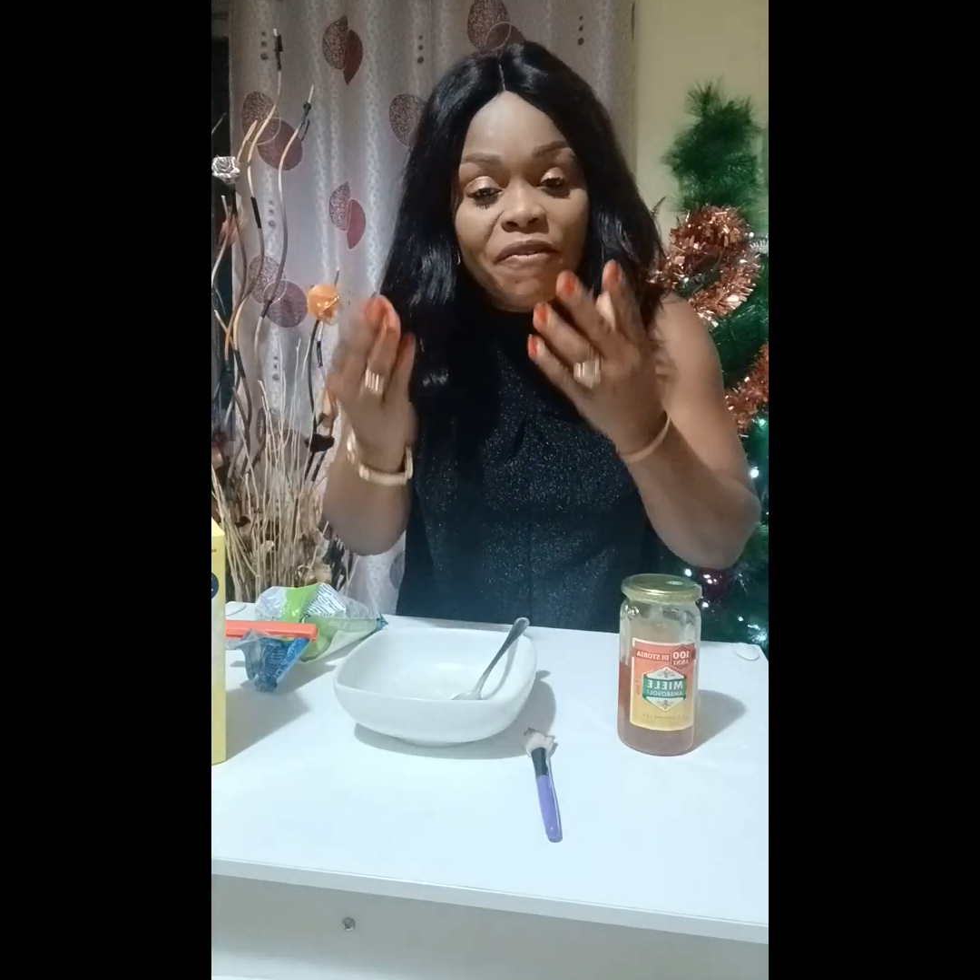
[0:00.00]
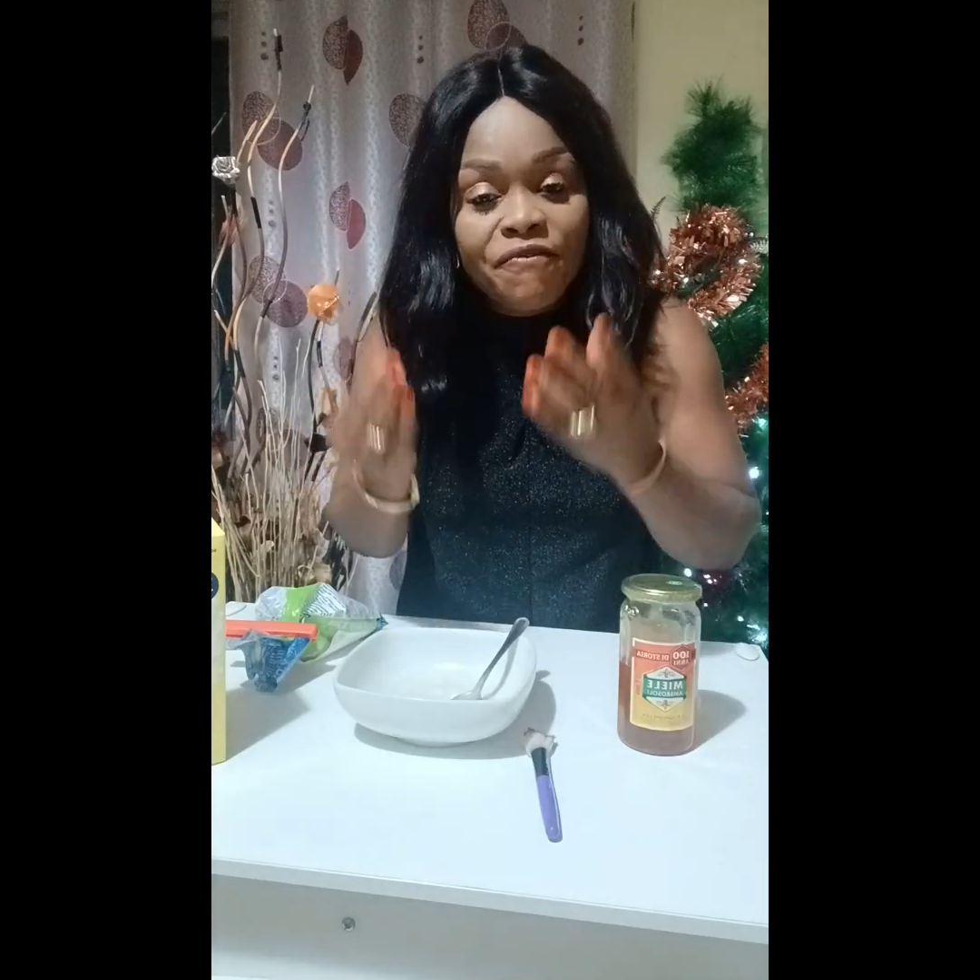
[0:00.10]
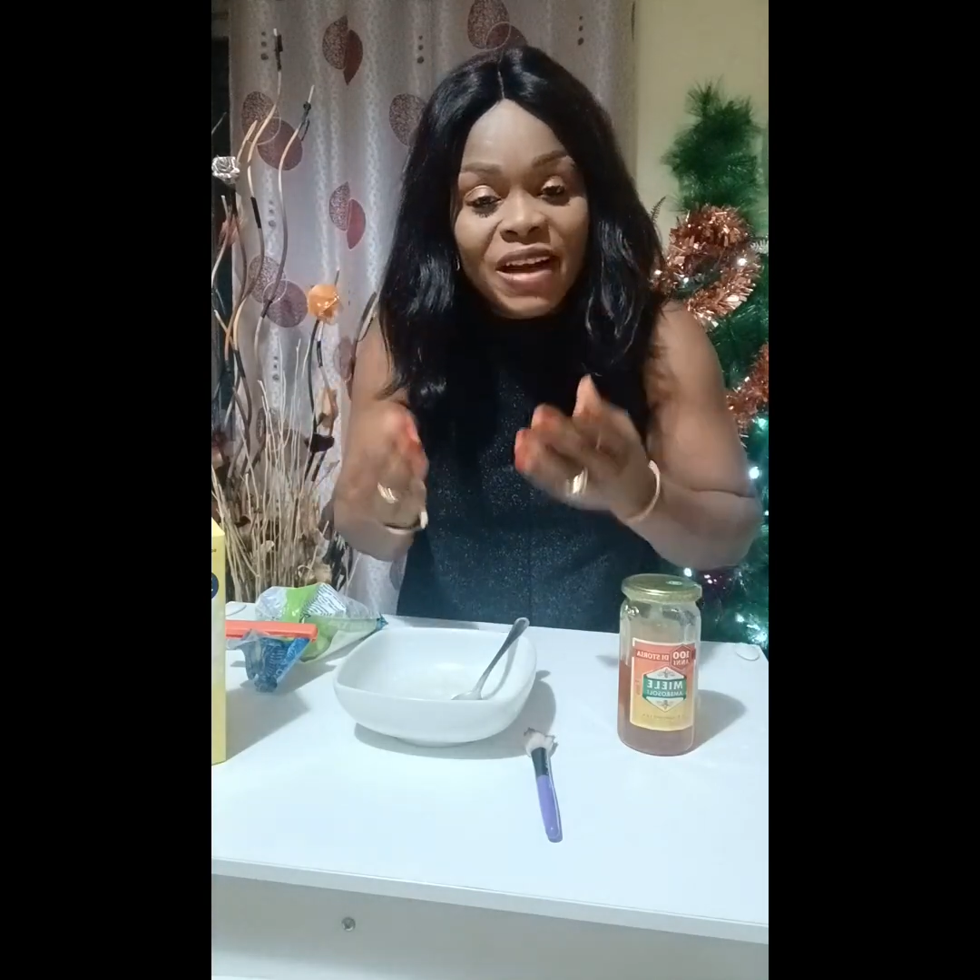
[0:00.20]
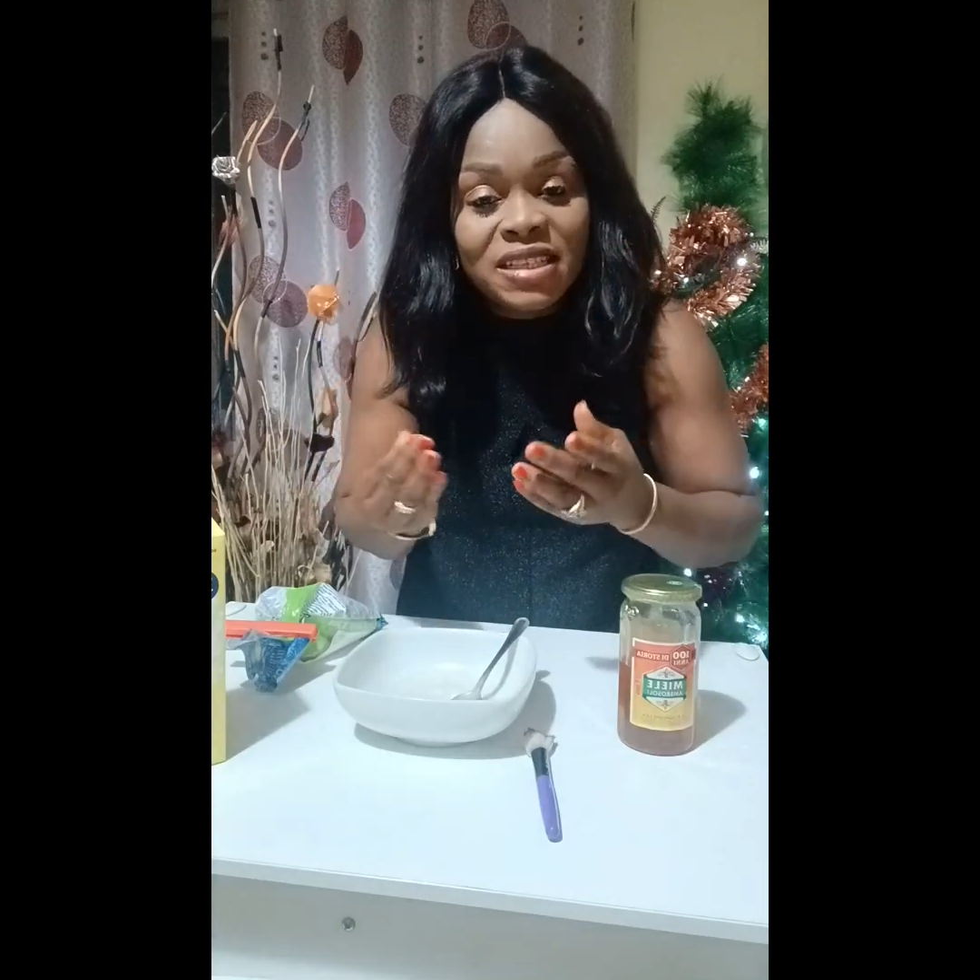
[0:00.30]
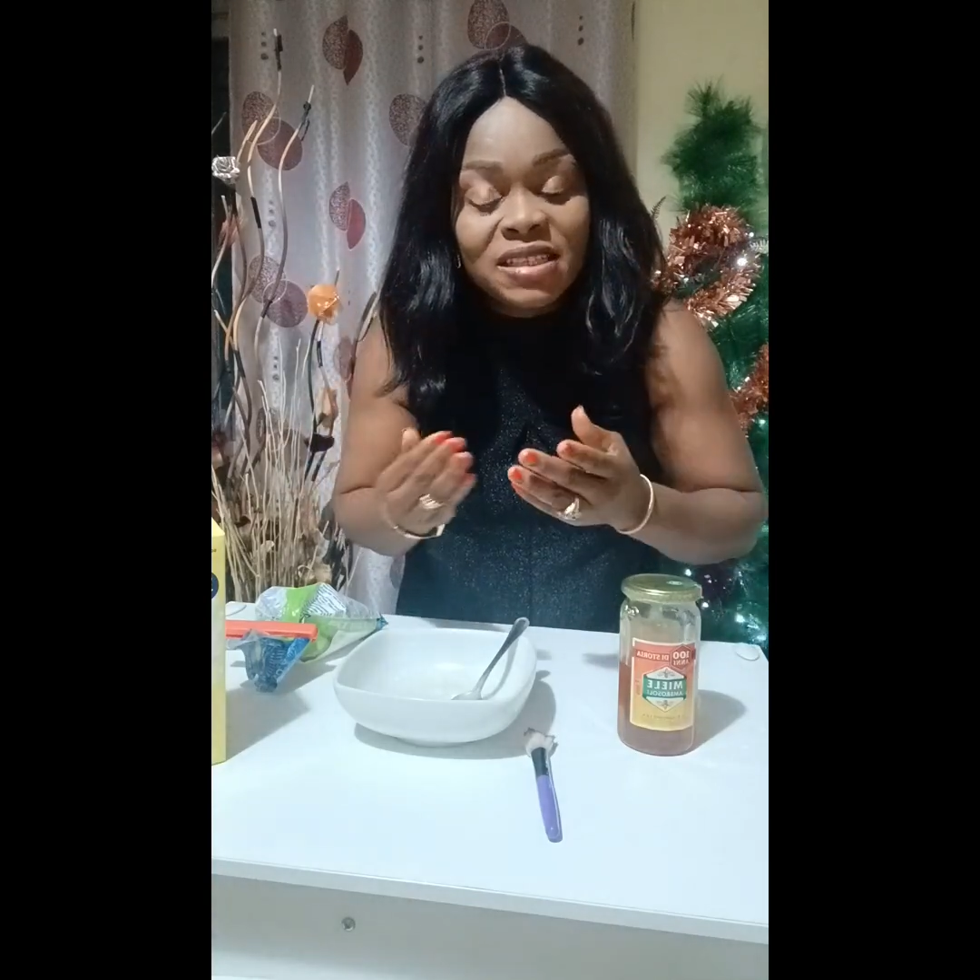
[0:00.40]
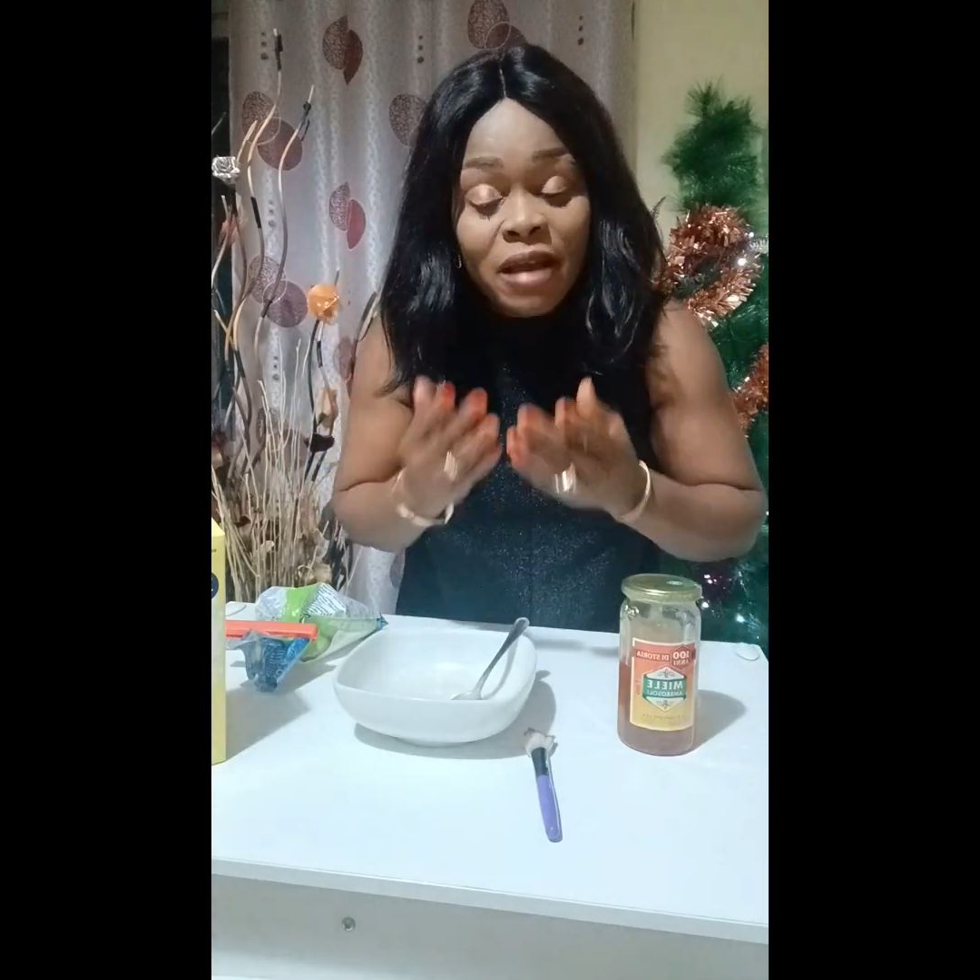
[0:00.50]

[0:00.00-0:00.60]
be in a